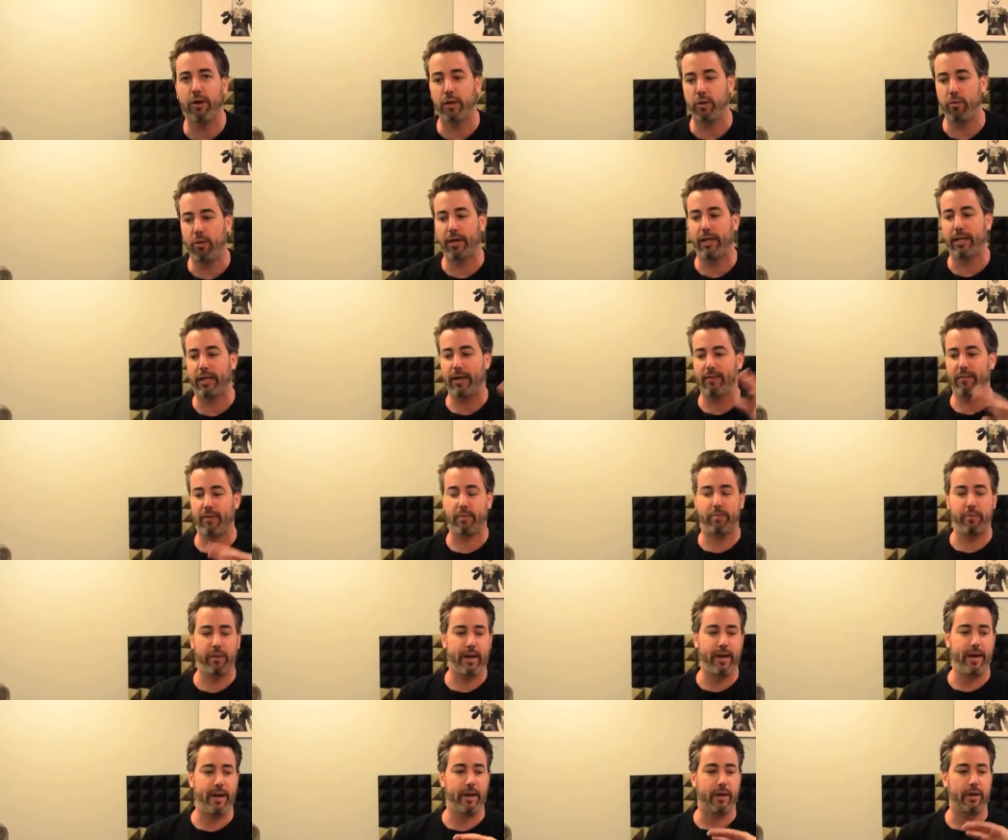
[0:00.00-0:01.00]
you want to give the
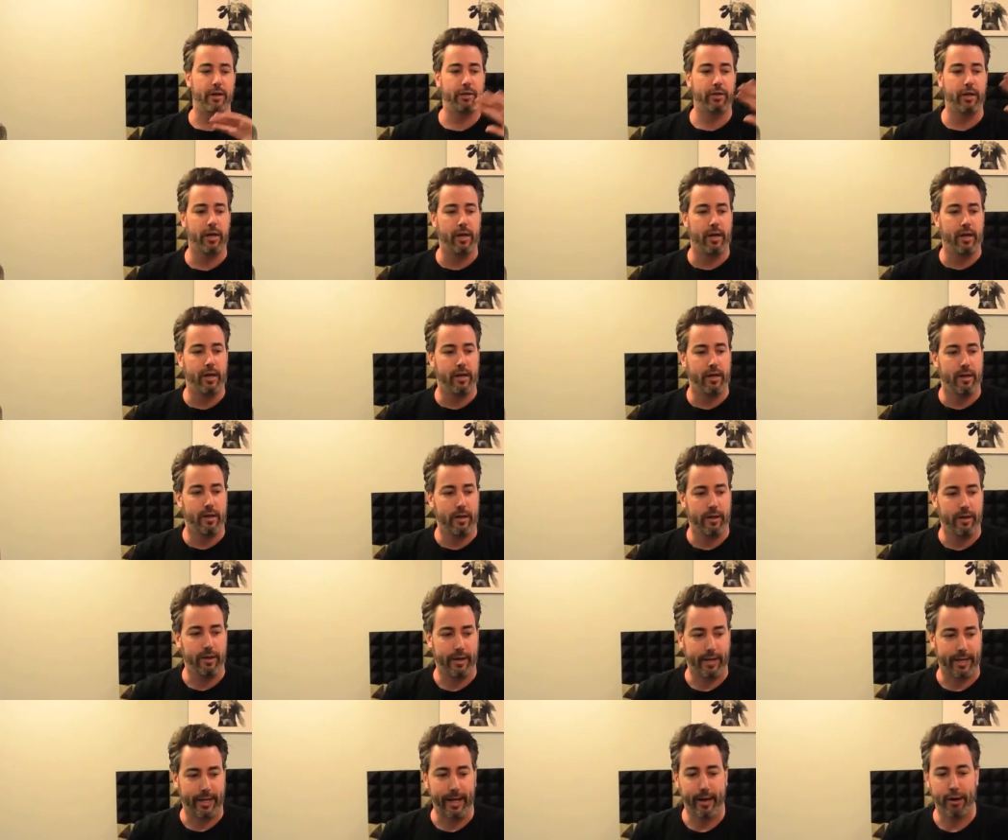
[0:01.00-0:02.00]
players,
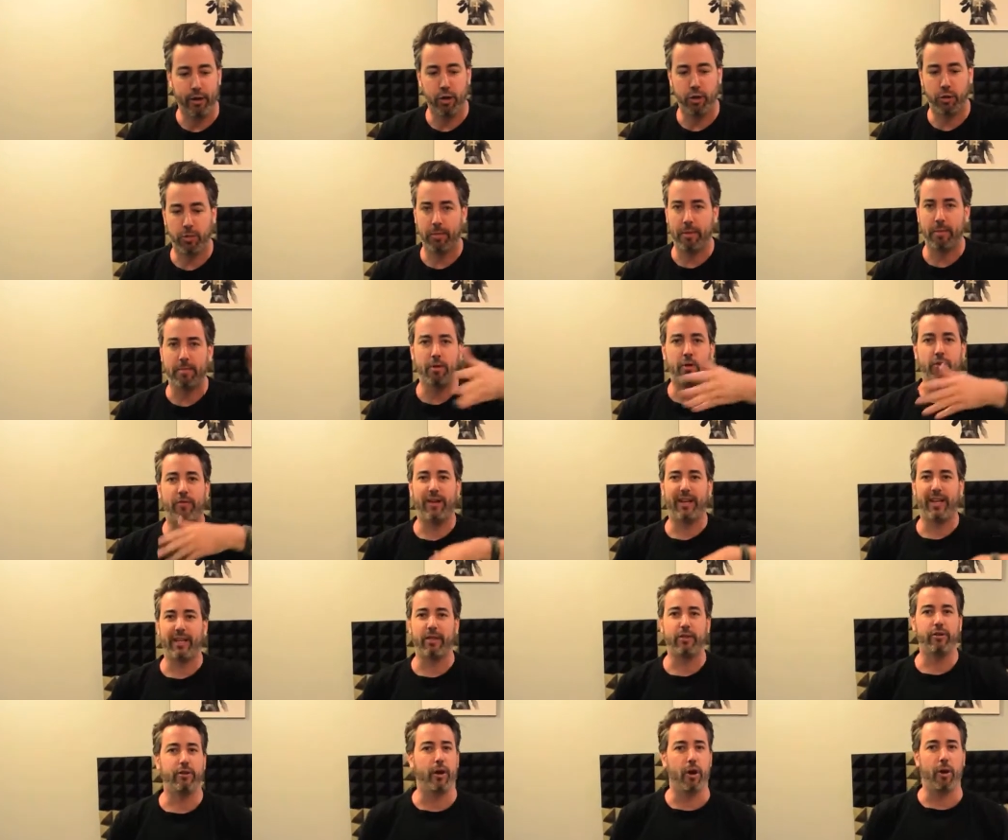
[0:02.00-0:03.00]
the carriage will be
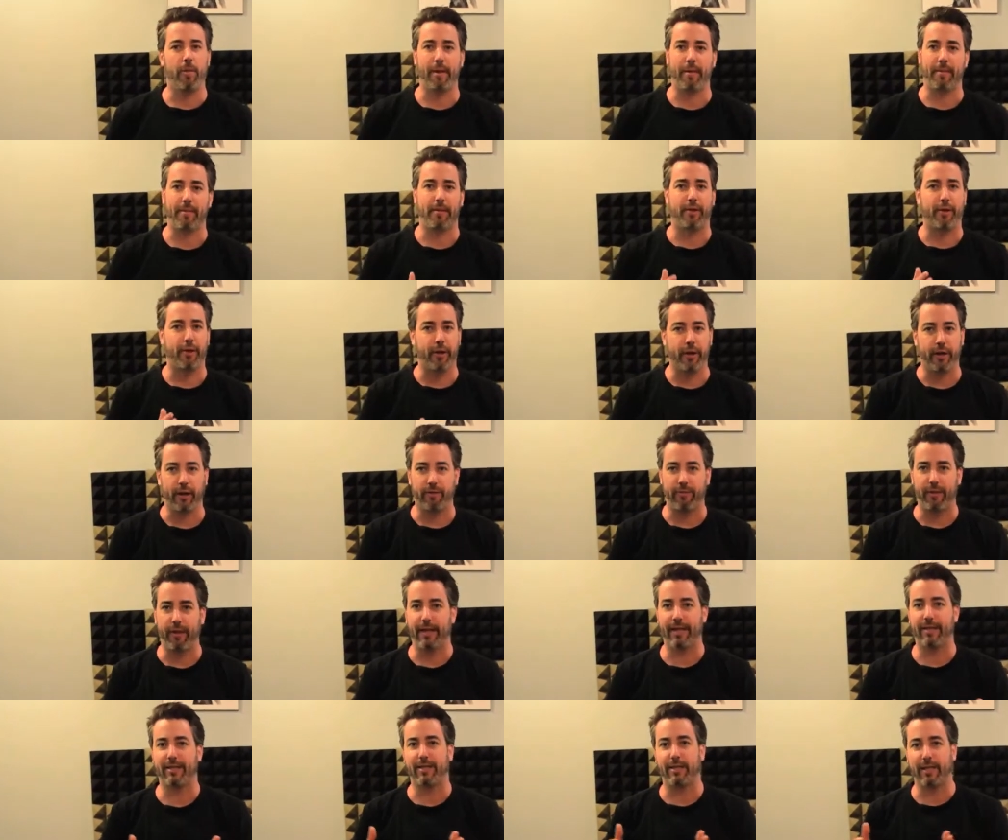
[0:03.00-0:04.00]
moving, maybe 30
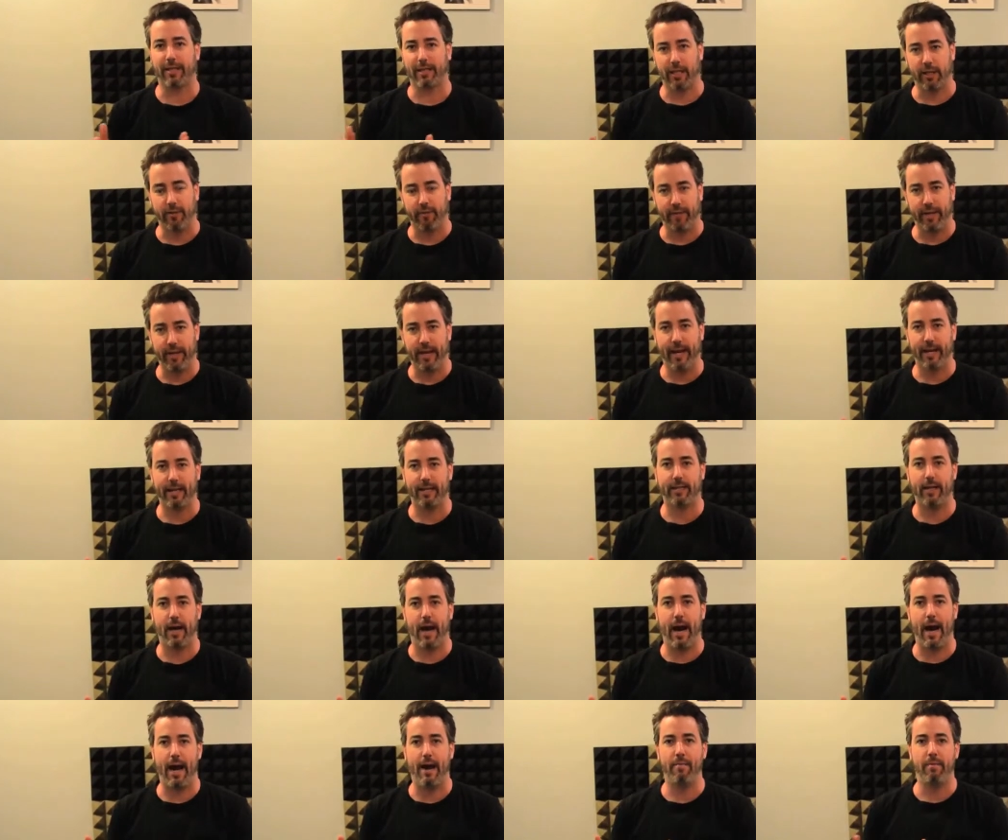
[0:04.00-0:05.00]
feet, 60 feet at a
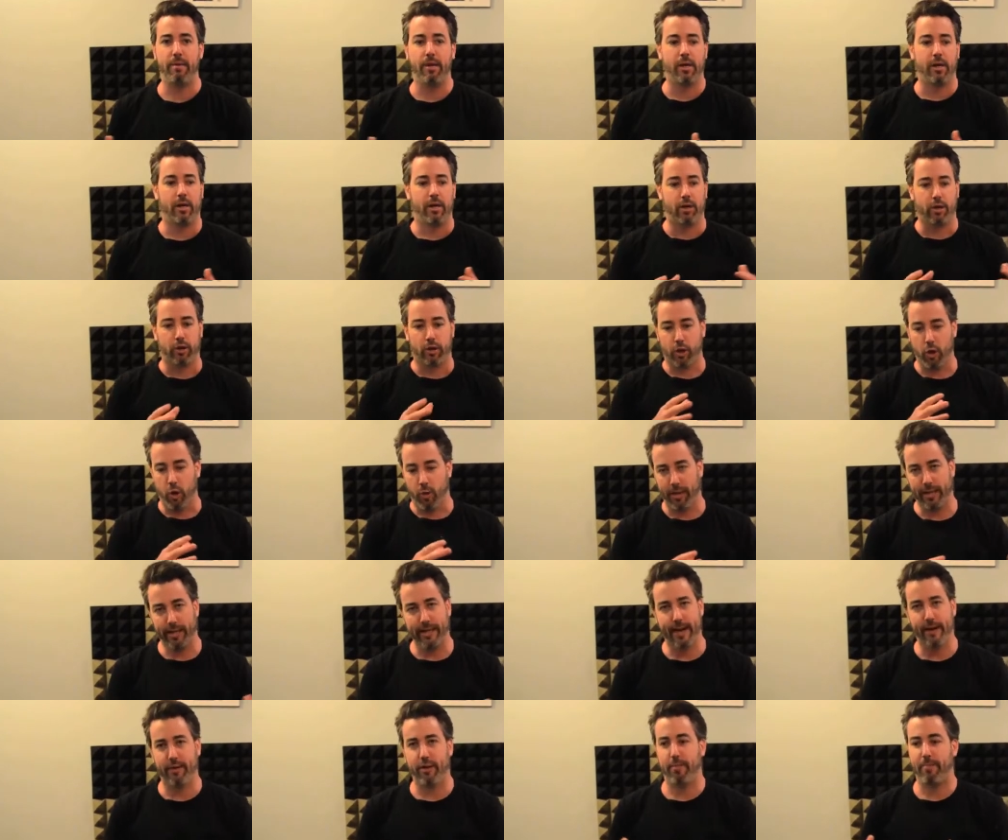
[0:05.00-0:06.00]
time,
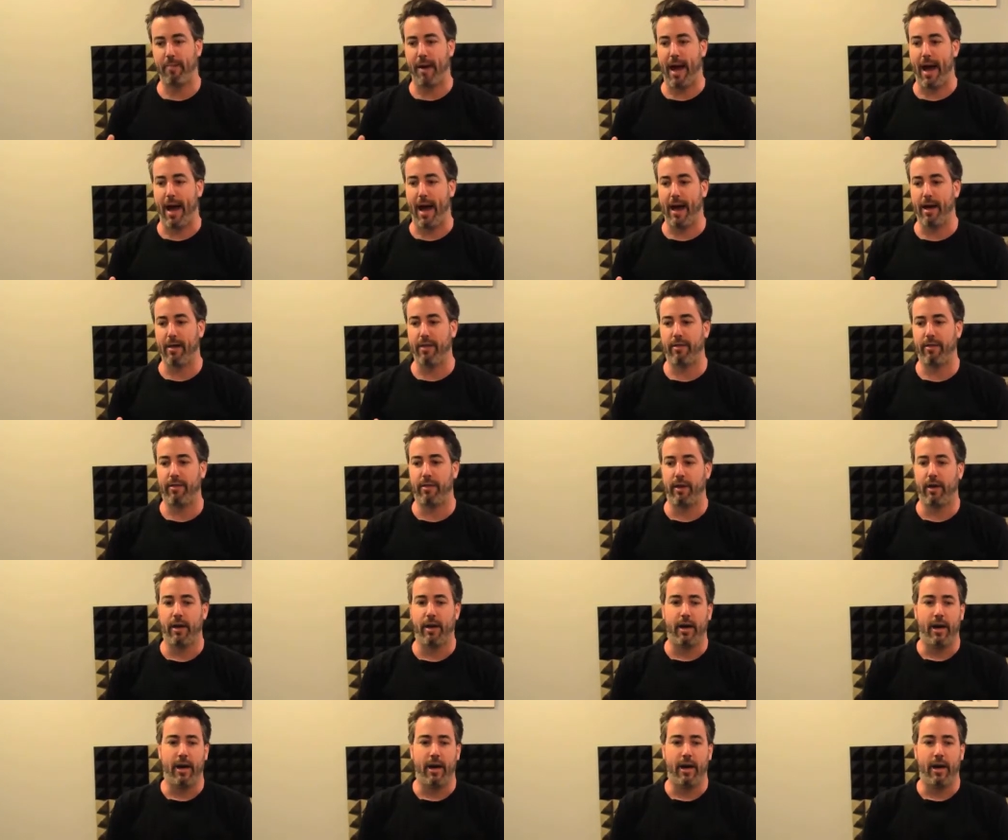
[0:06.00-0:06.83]
going down the path.